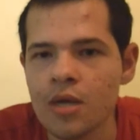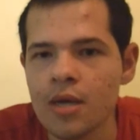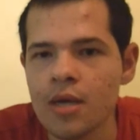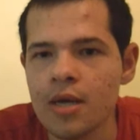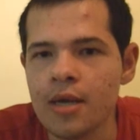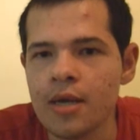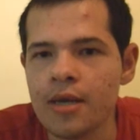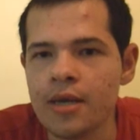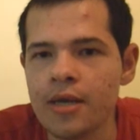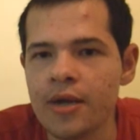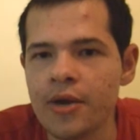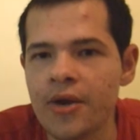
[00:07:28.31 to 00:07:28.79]

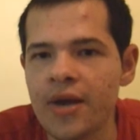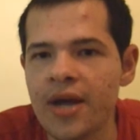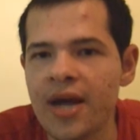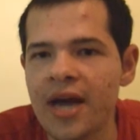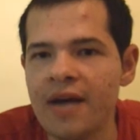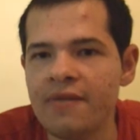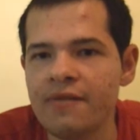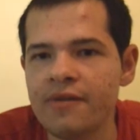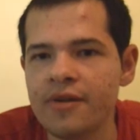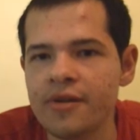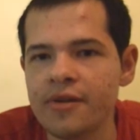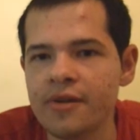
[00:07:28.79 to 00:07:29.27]
there you
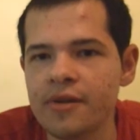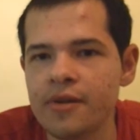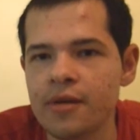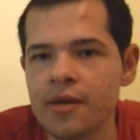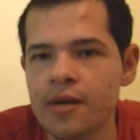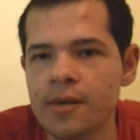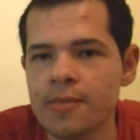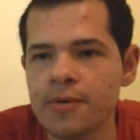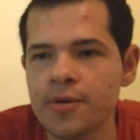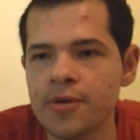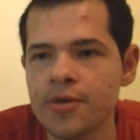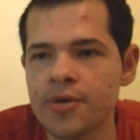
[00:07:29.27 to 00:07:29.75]
have it.
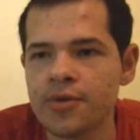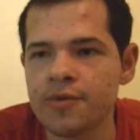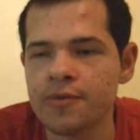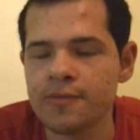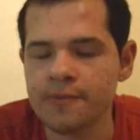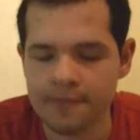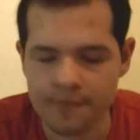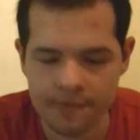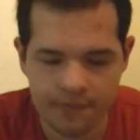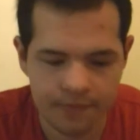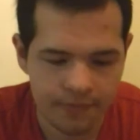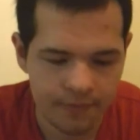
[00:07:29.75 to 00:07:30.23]
Number
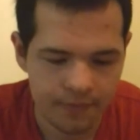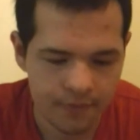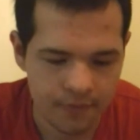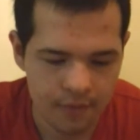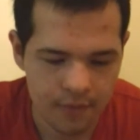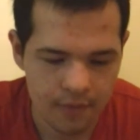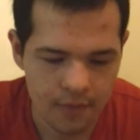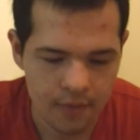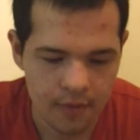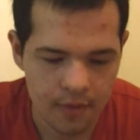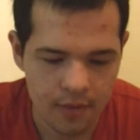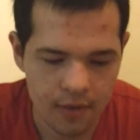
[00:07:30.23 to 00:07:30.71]

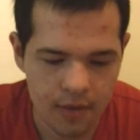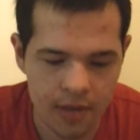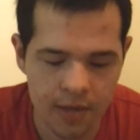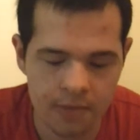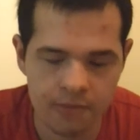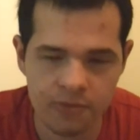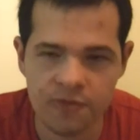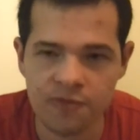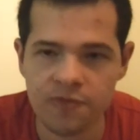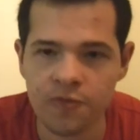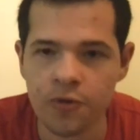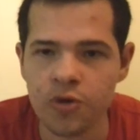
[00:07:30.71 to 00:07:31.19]

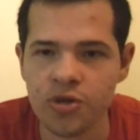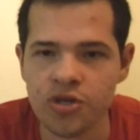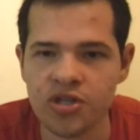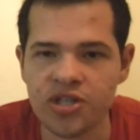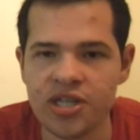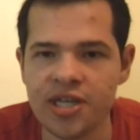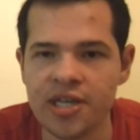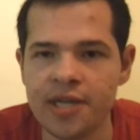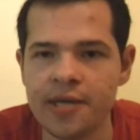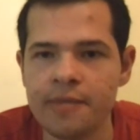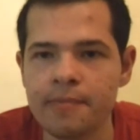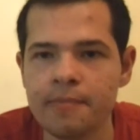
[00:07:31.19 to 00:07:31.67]

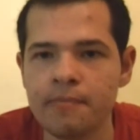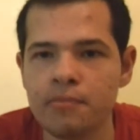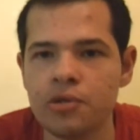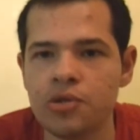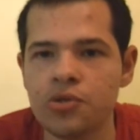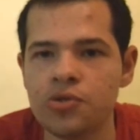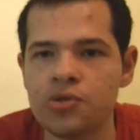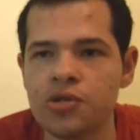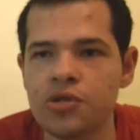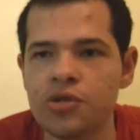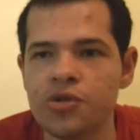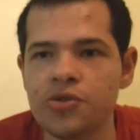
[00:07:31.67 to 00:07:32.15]
14,
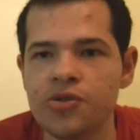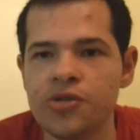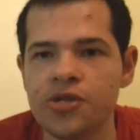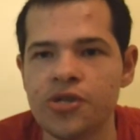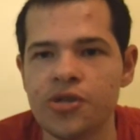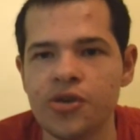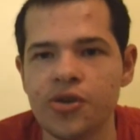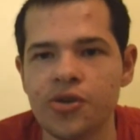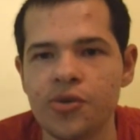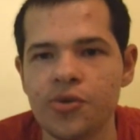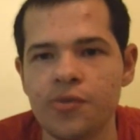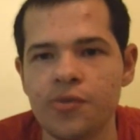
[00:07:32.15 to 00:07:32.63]
Blue's Clues and You.